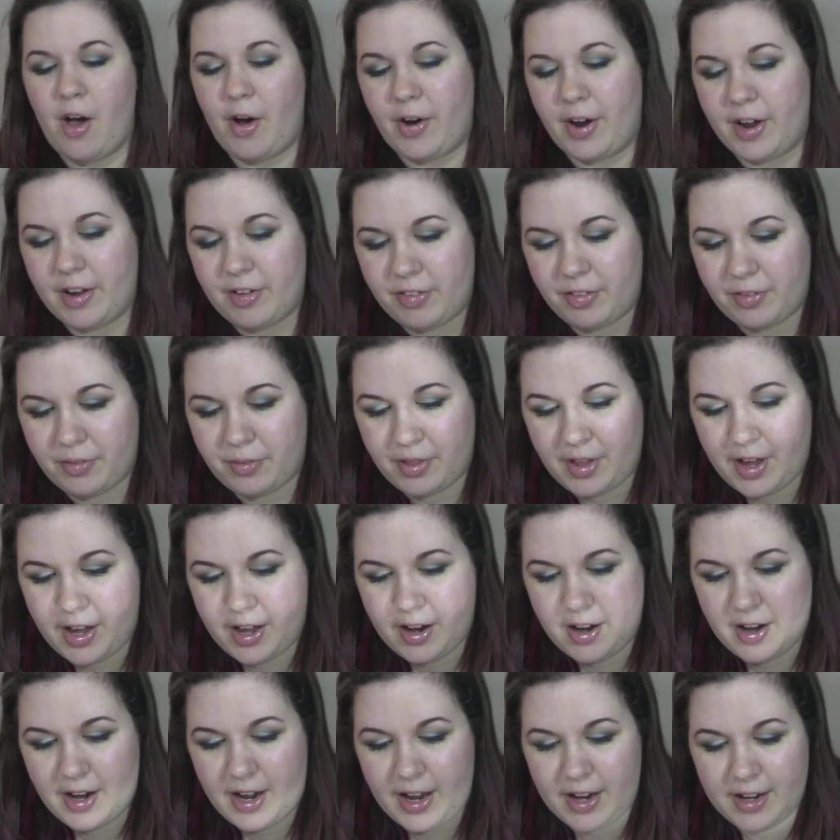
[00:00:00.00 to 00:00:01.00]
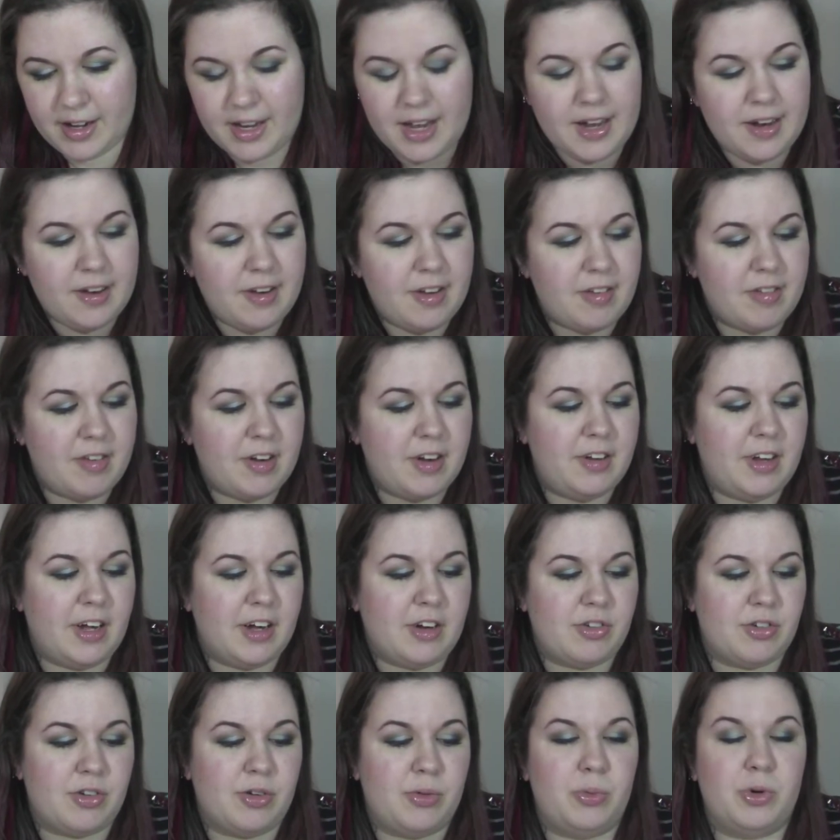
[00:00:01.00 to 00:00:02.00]
Alright, so then Incandescent
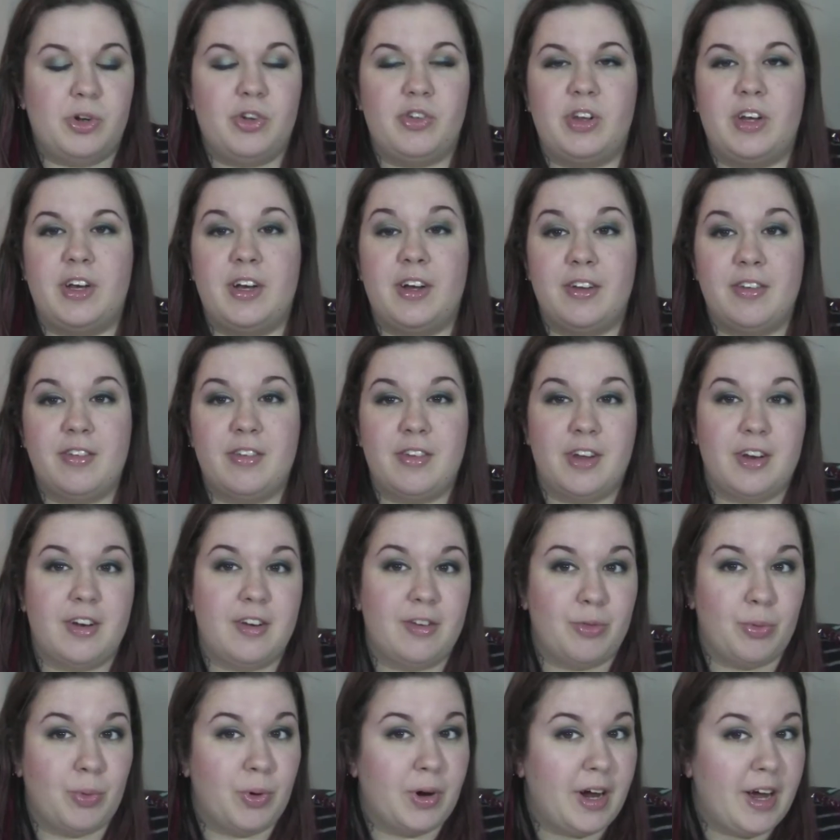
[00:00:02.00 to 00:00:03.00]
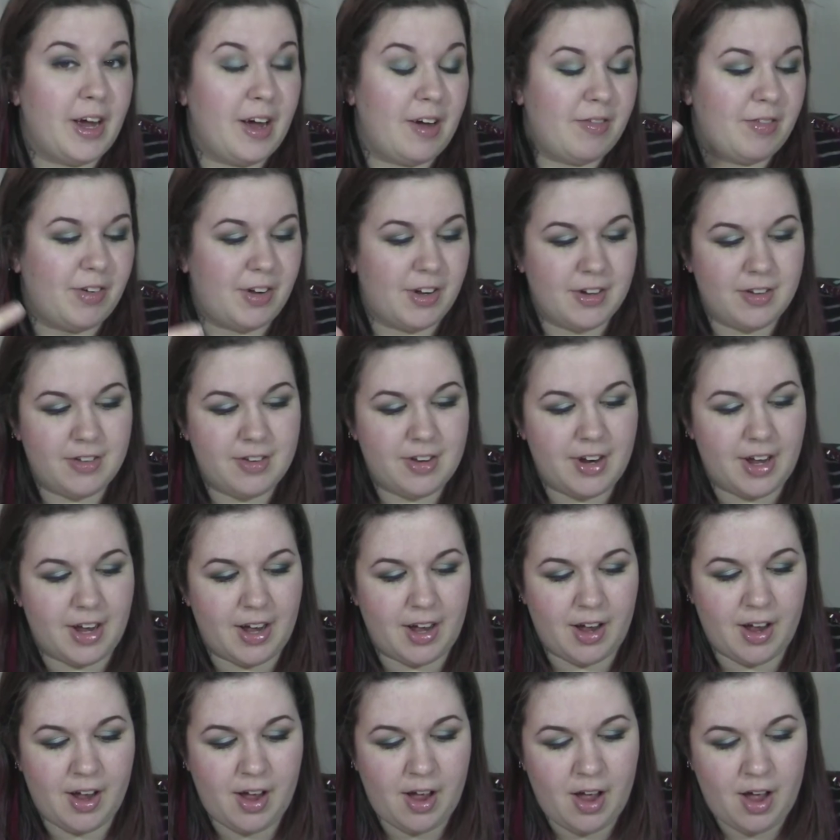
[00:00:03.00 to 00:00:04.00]
Electra, which like I said is what I have on
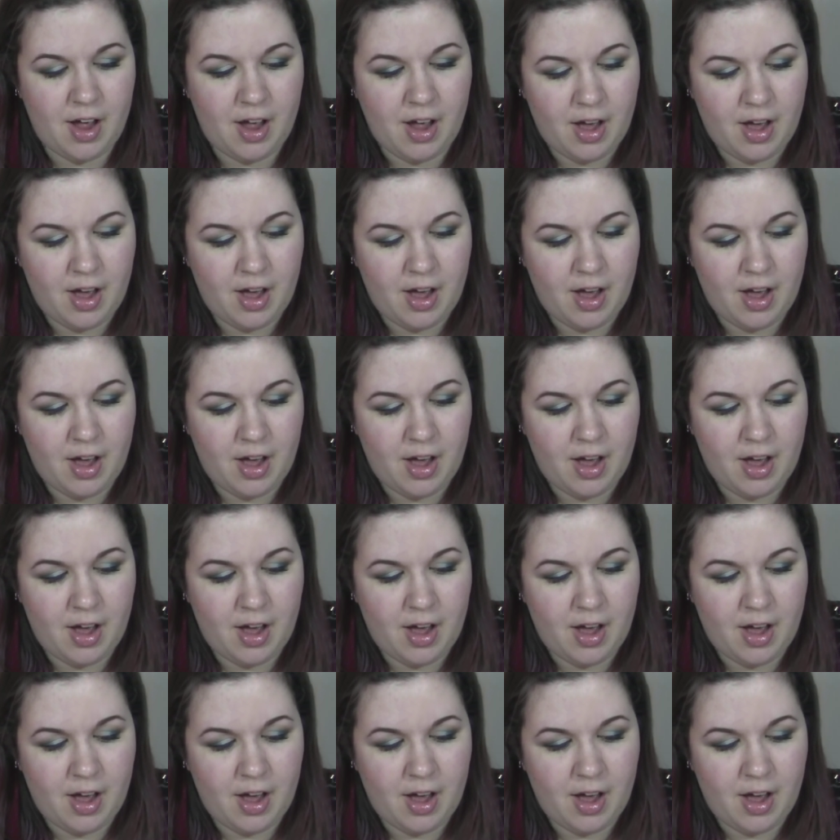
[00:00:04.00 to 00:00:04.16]
today.